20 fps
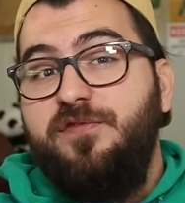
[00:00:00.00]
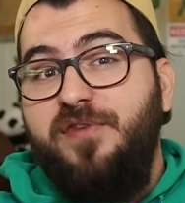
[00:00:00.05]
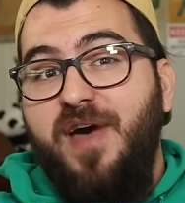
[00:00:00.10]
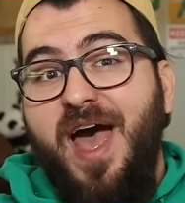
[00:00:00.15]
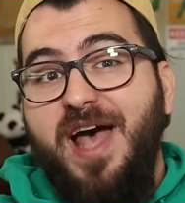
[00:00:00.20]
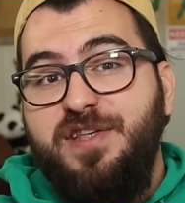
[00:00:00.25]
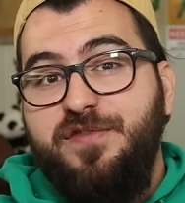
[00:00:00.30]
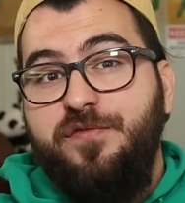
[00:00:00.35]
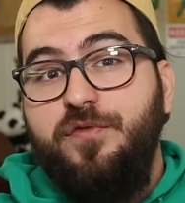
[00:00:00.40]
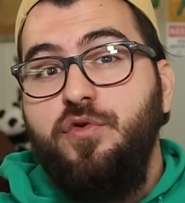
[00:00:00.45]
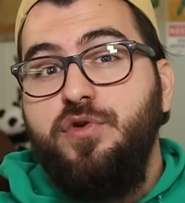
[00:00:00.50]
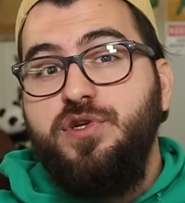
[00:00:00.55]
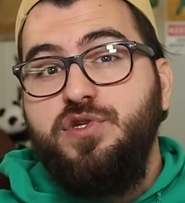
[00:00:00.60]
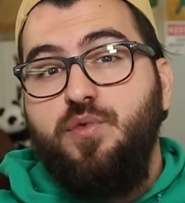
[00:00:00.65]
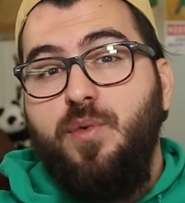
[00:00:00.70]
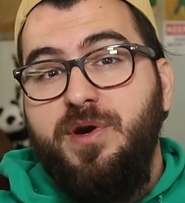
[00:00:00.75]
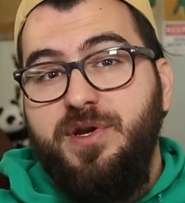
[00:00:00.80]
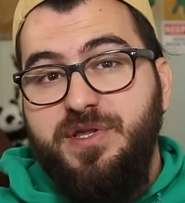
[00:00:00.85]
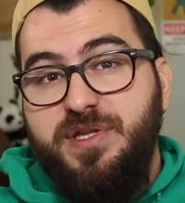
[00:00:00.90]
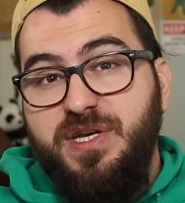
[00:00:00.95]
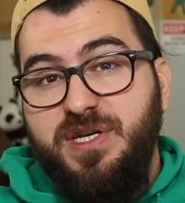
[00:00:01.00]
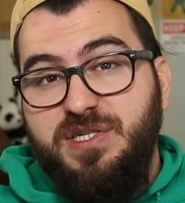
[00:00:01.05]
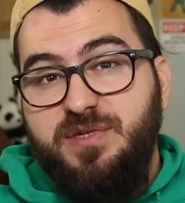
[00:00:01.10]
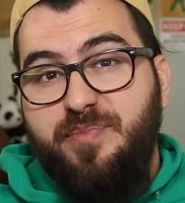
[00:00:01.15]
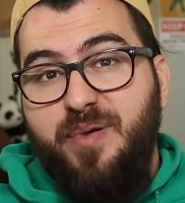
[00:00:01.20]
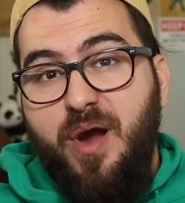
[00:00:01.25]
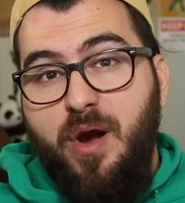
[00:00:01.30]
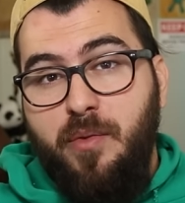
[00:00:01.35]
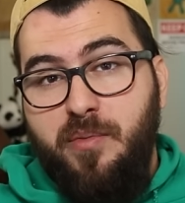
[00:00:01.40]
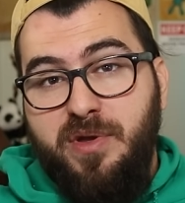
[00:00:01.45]
fast food as one of the
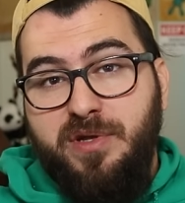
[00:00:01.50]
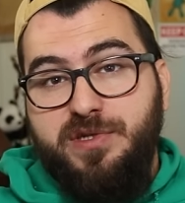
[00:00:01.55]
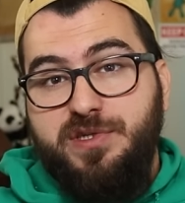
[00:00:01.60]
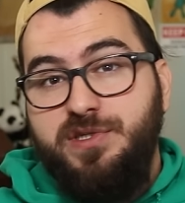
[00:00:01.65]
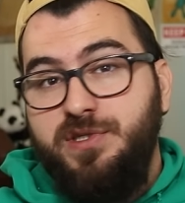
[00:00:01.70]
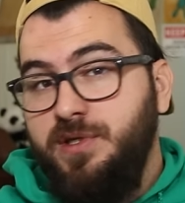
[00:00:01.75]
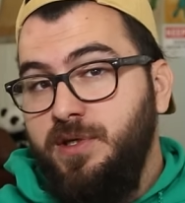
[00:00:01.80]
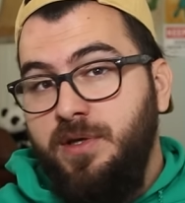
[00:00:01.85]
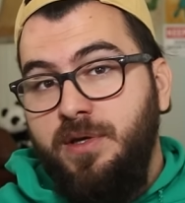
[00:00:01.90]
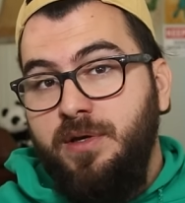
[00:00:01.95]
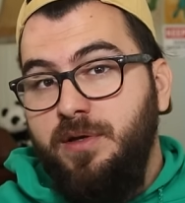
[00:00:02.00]
experiments.